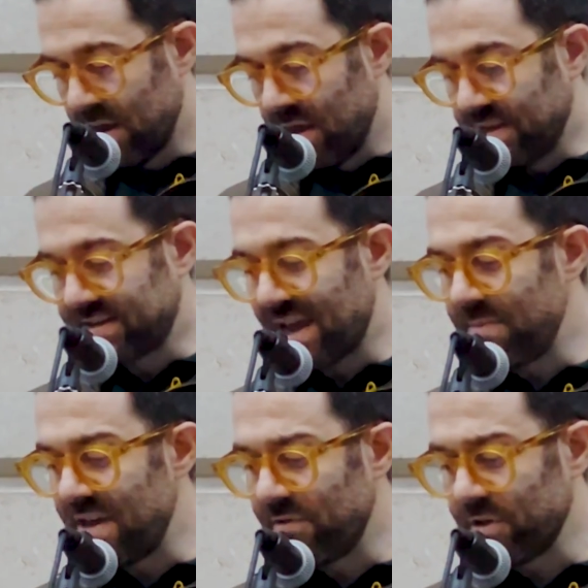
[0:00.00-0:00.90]
The
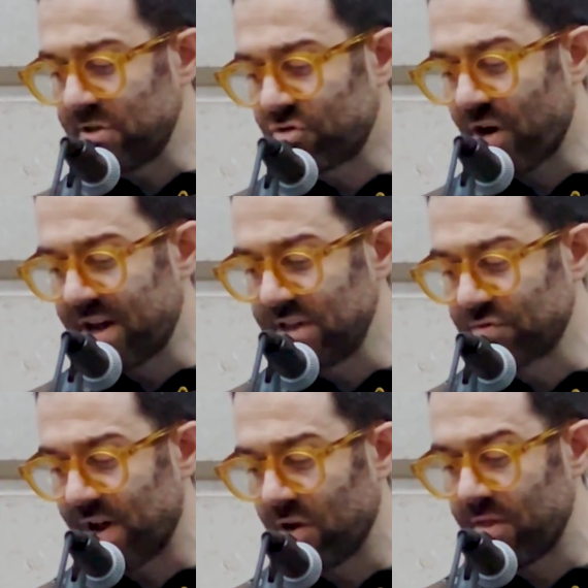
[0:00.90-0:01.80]
same evil that struck
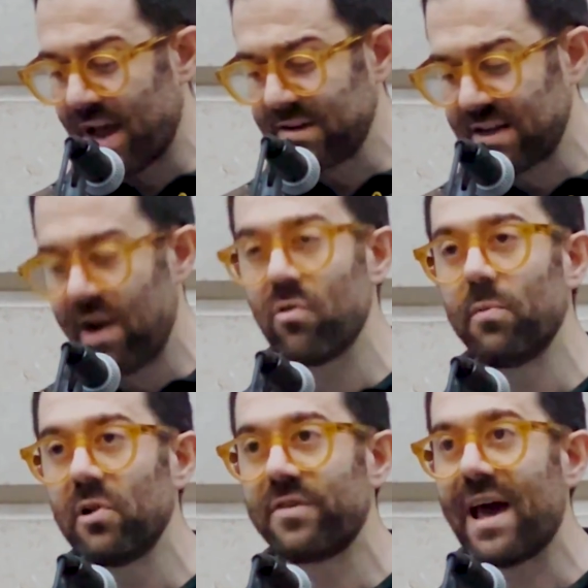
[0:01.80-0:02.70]
Israel on that
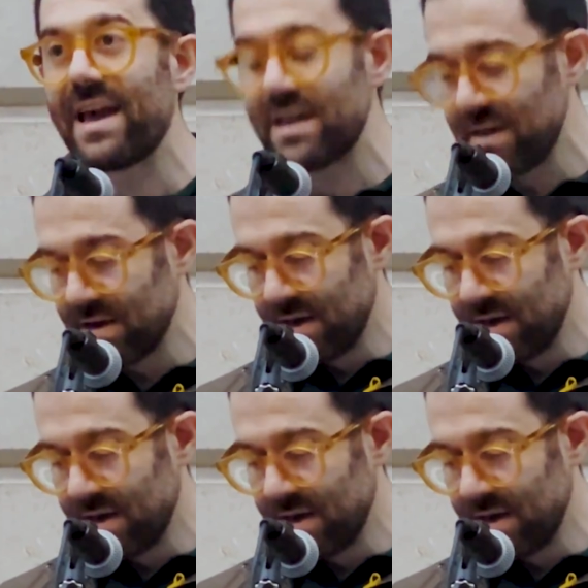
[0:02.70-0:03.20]
terrible day